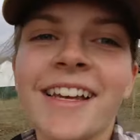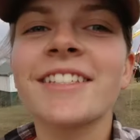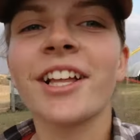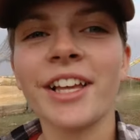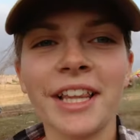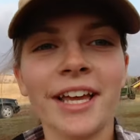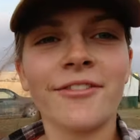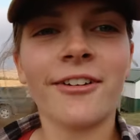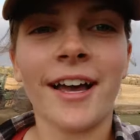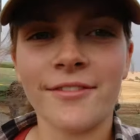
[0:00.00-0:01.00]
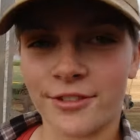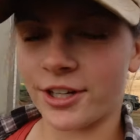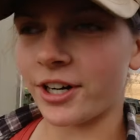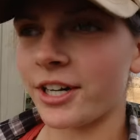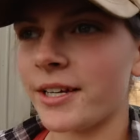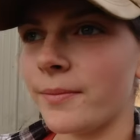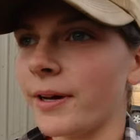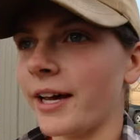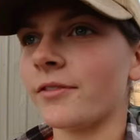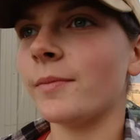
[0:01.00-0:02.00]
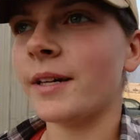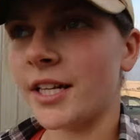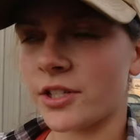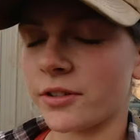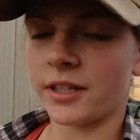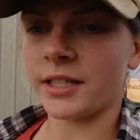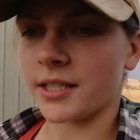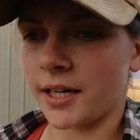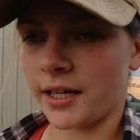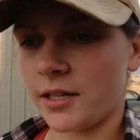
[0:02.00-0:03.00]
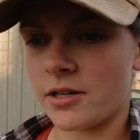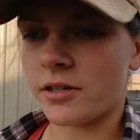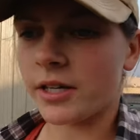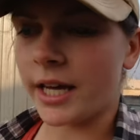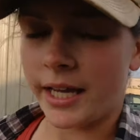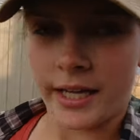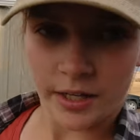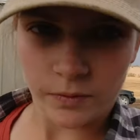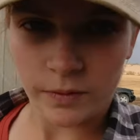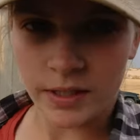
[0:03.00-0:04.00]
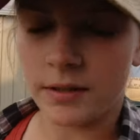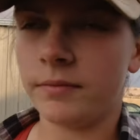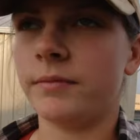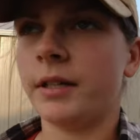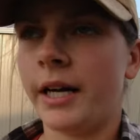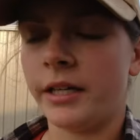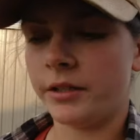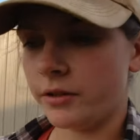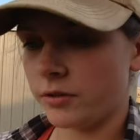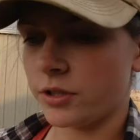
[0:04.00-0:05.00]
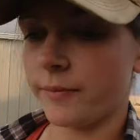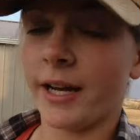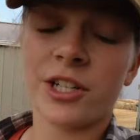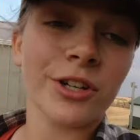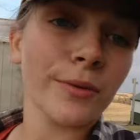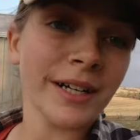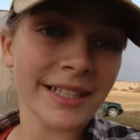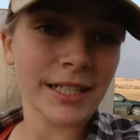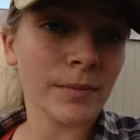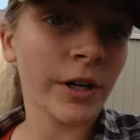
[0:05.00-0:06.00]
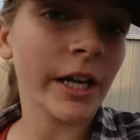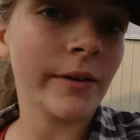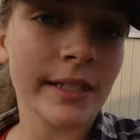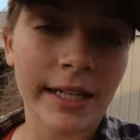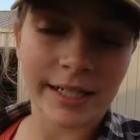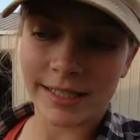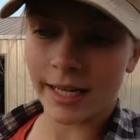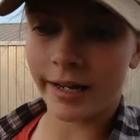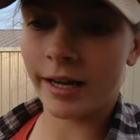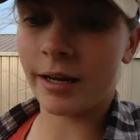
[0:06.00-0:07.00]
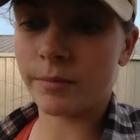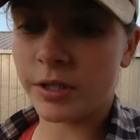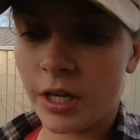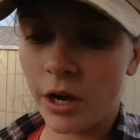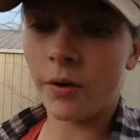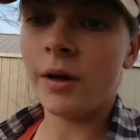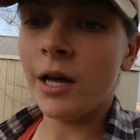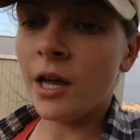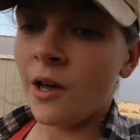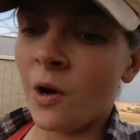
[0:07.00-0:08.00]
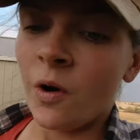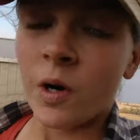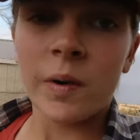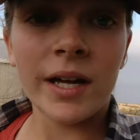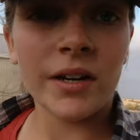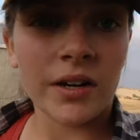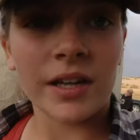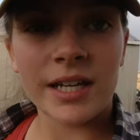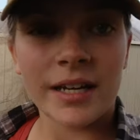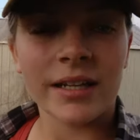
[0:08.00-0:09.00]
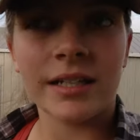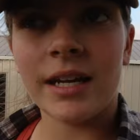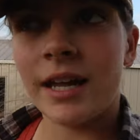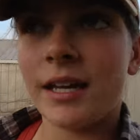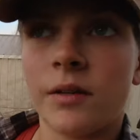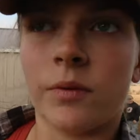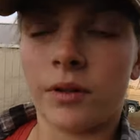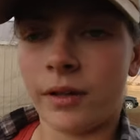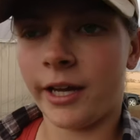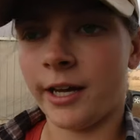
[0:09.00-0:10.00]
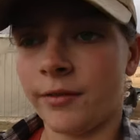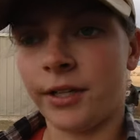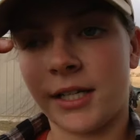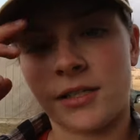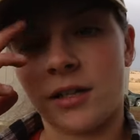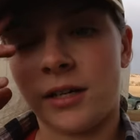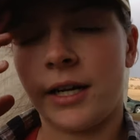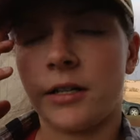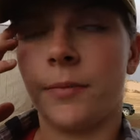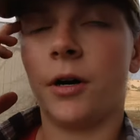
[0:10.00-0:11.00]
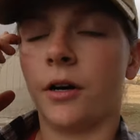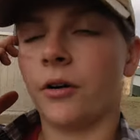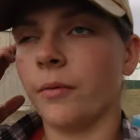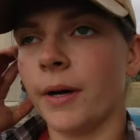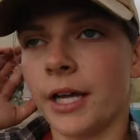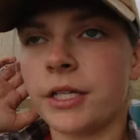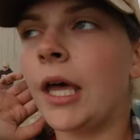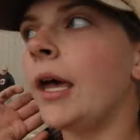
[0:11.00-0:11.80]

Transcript: It's only like 5.30, but everybody's really tired, and we had to do some extra work this morning with getting set up, so put in early today, and we'll have a nice long day tomorrow, but